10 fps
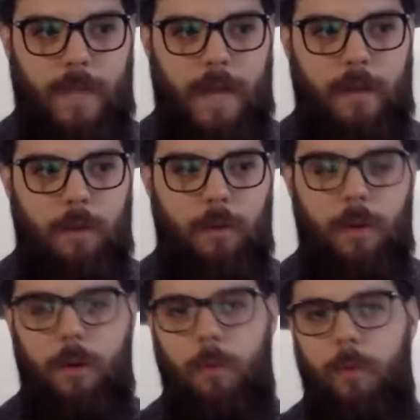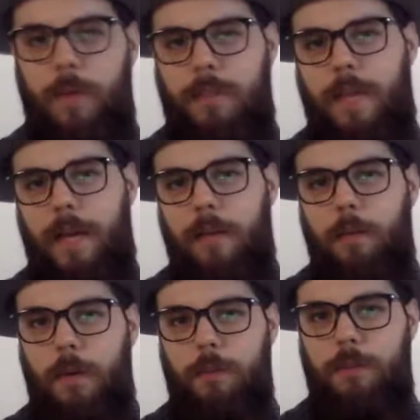I don't know exactly
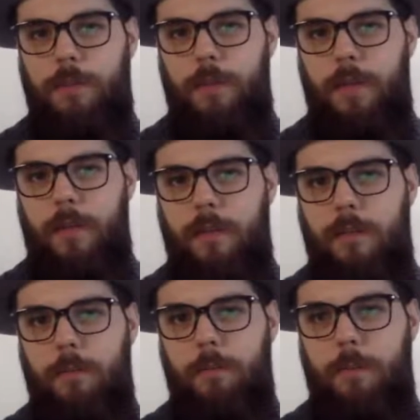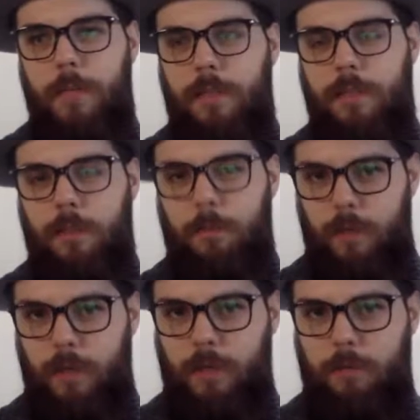what I'm shooting because it's
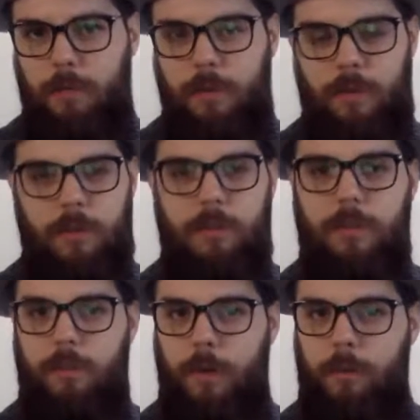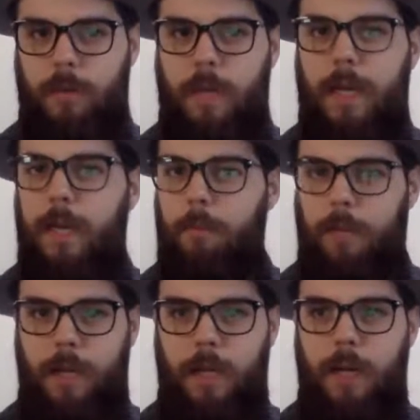unpredictable. There's no script. I can't
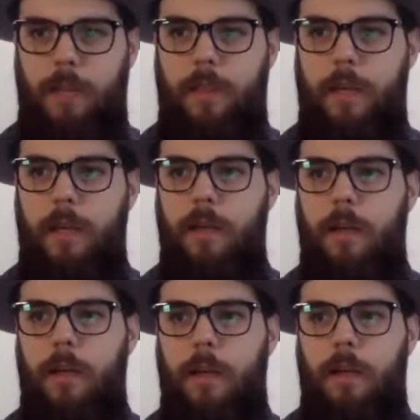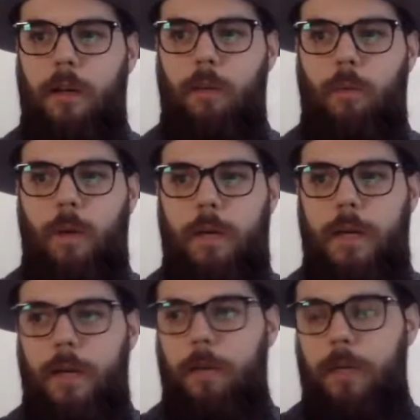plan anything. One
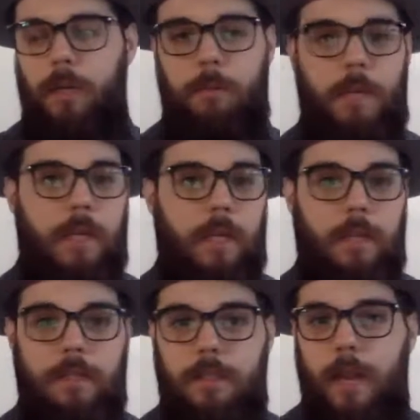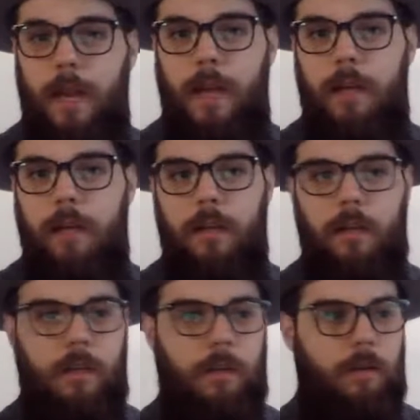day we could be inside,
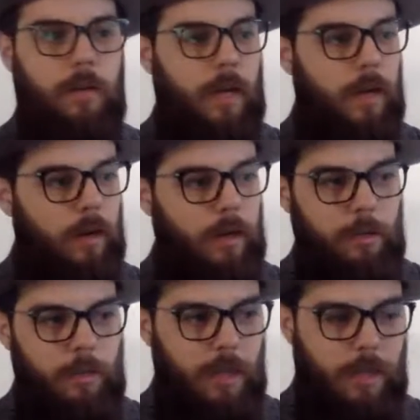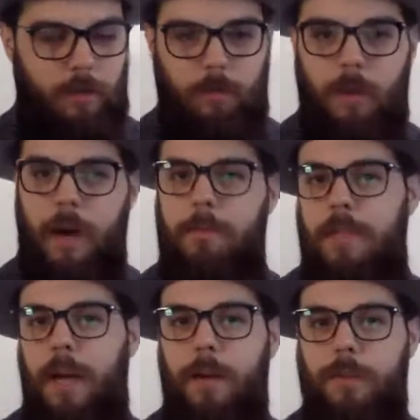you know, and I could be at Rob's
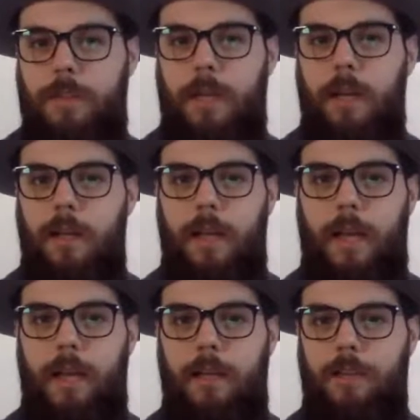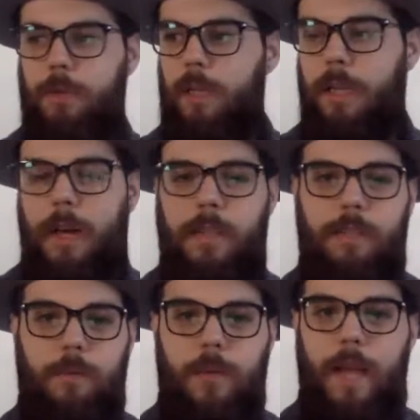house in LA and it's really nice
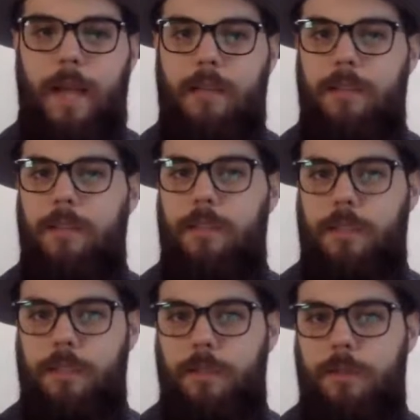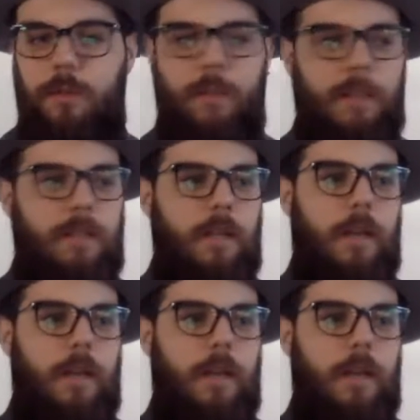and relaxed and just the two of us